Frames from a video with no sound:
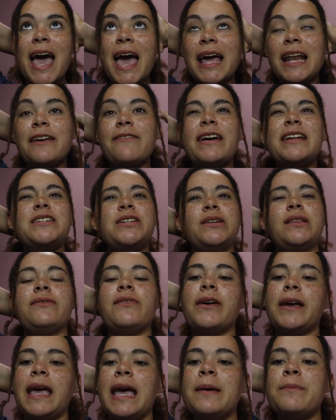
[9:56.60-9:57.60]
And if I do
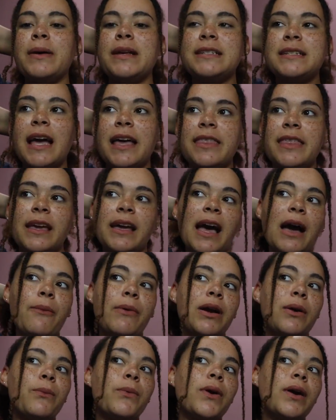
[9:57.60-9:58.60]
live on campus, I think I
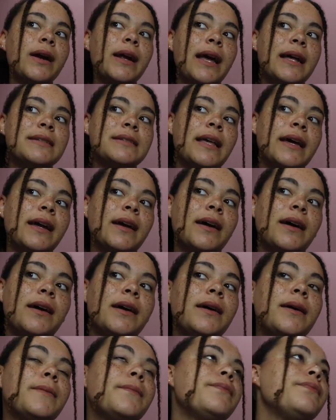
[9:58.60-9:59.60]
want to work as like
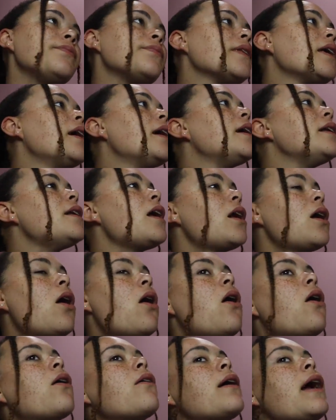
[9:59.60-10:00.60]
a,
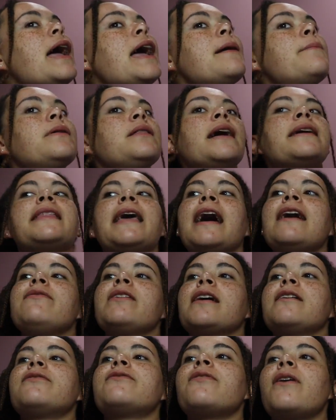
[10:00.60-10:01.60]
not an RA, but like they have
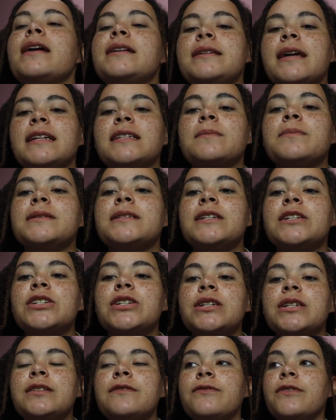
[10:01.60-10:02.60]
like a front desk
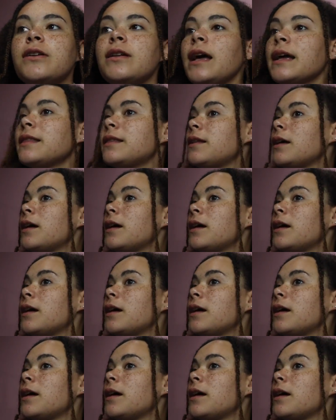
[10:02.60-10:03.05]
position for like